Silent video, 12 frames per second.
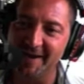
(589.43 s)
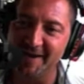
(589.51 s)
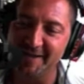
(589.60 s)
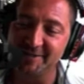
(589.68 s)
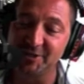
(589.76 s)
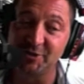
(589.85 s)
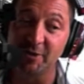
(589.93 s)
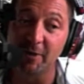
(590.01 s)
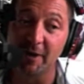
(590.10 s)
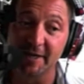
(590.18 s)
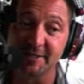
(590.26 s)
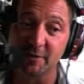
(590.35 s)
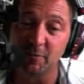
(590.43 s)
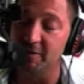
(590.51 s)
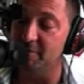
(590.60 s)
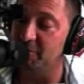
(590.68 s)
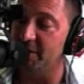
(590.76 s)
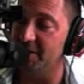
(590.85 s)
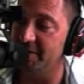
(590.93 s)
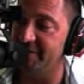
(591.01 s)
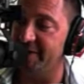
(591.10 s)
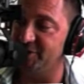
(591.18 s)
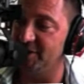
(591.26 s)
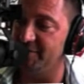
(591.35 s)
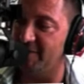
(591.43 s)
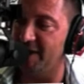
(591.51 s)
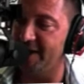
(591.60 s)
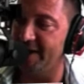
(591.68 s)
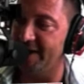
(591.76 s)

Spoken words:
A necessary one. Listen, we'll eventually find